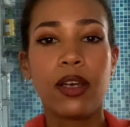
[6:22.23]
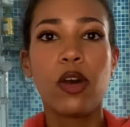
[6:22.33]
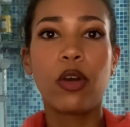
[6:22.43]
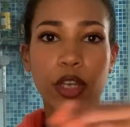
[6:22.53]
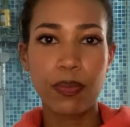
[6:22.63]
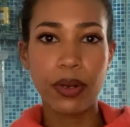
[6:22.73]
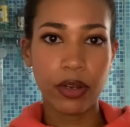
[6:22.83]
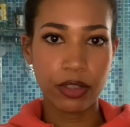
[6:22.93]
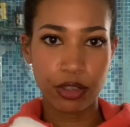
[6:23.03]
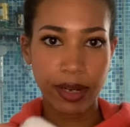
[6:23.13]
or you can put it
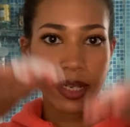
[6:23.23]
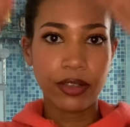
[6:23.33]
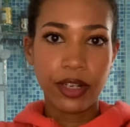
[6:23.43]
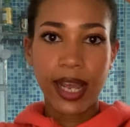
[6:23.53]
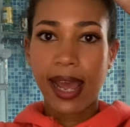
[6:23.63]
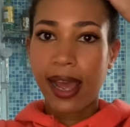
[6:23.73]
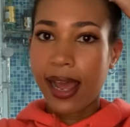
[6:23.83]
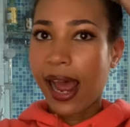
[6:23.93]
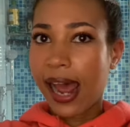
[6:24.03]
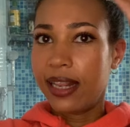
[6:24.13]
on straight on your hair
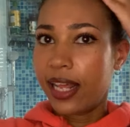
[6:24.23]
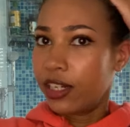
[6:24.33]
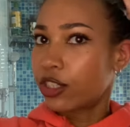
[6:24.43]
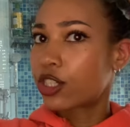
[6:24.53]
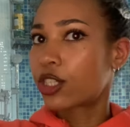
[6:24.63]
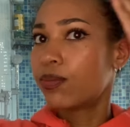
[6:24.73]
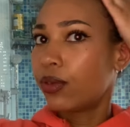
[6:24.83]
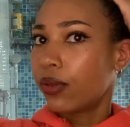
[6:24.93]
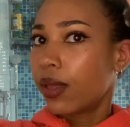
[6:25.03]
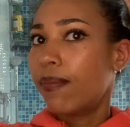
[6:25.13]
and then just
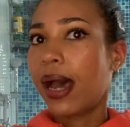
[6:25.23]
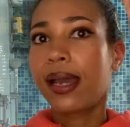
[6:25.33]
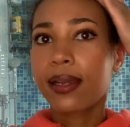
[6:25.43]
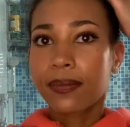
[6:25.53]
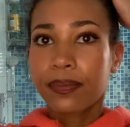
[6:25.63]
smooth it back.